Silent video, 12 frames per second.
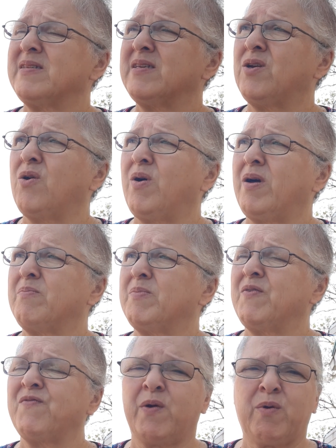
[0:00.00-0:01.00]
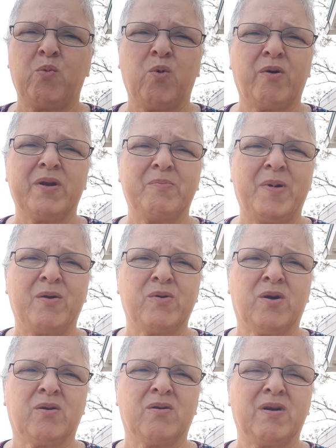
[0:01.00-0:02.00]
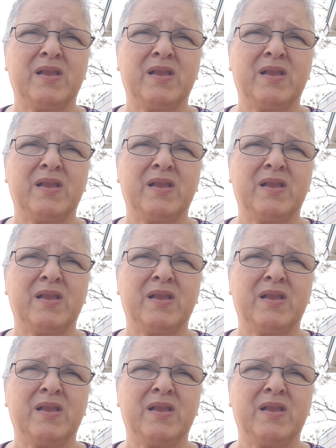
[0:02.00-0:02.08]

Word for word: you know I've been very worried about her.